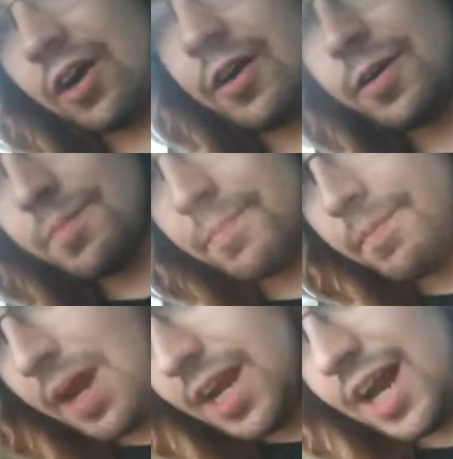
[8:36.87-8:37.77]
are
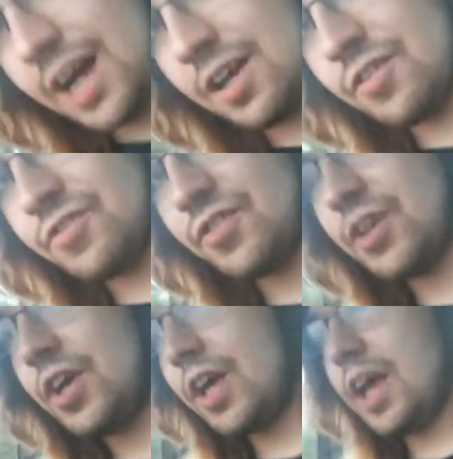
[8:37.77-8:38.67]
made out of.
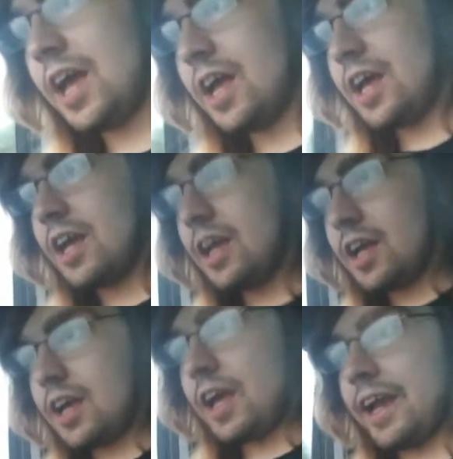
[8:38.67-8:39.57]

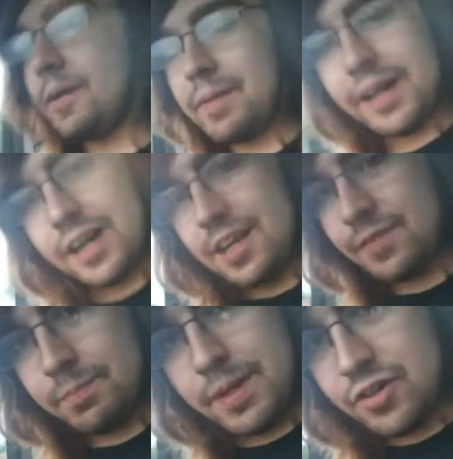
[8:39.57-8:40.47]
And it might not
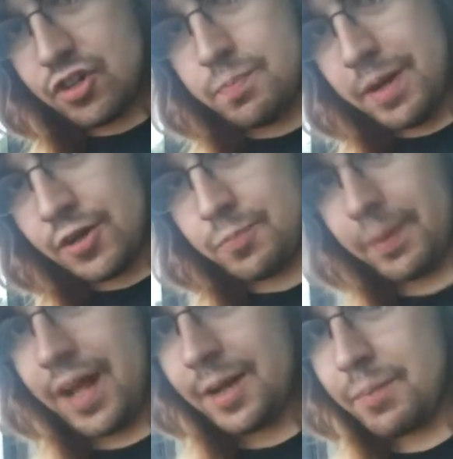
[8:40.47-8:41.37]
even be just pitch
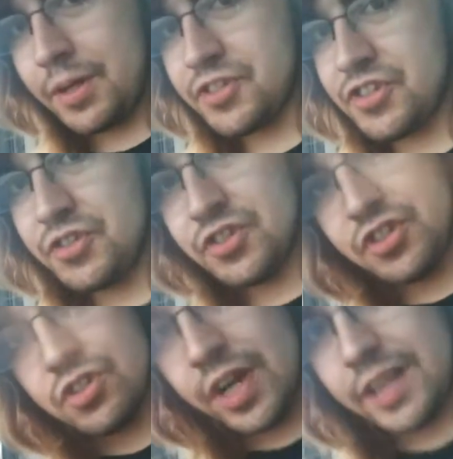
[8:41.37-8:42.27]
black because as soon
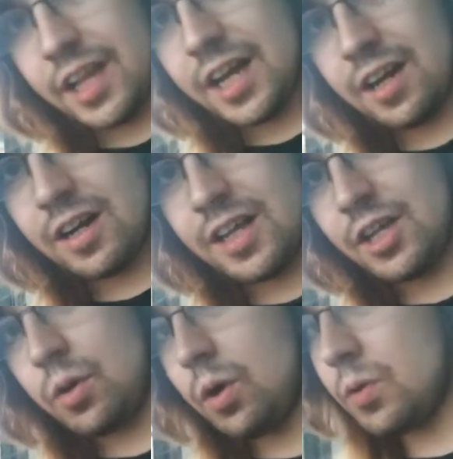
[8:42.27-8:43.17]
as you shine light on
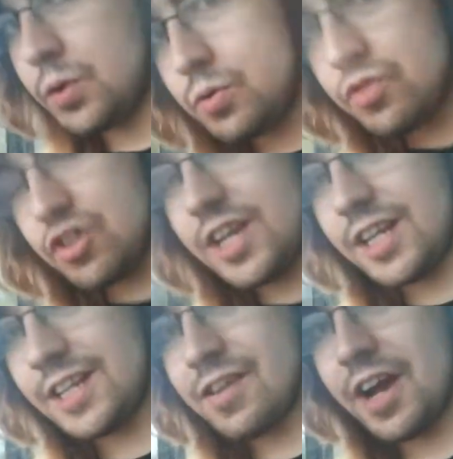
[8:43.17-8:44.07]
it, you oh, you see
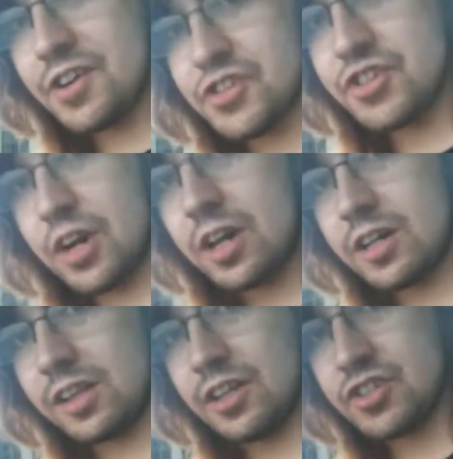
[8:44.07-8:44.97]
an entire star
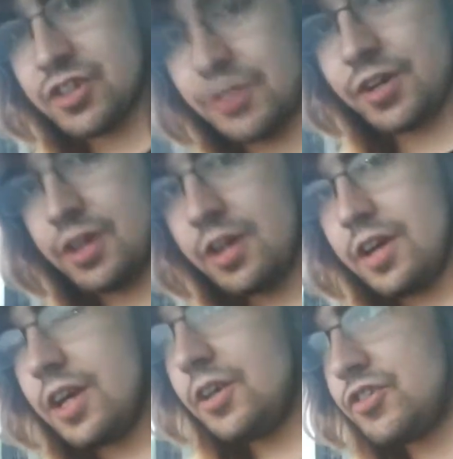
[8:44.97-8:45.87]
cluster.
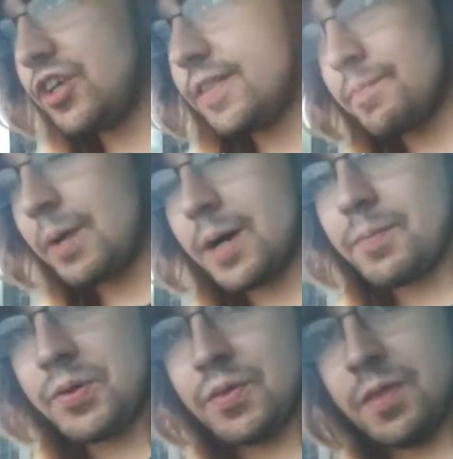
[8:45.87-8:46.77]
You see the
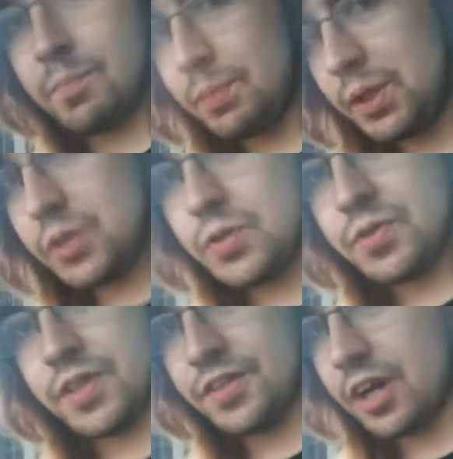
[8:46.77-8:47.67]
purple, the
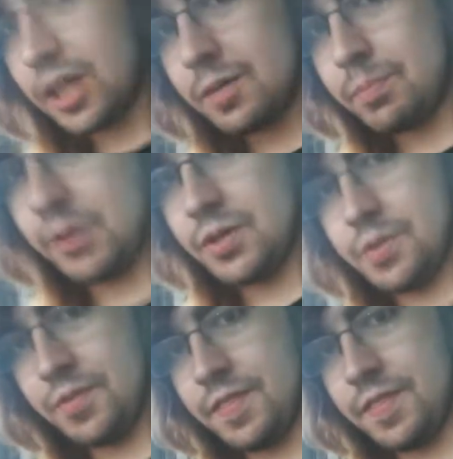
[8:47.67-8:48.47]
blue, the dark blue